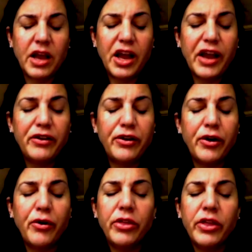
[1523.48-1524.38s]
And
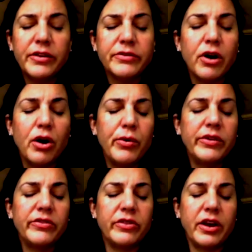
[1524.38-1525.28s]
know that it's
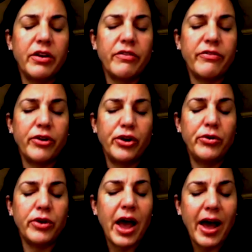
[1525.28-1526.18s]
always there for you
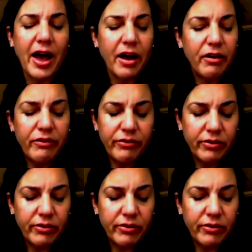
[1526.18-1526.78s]
to have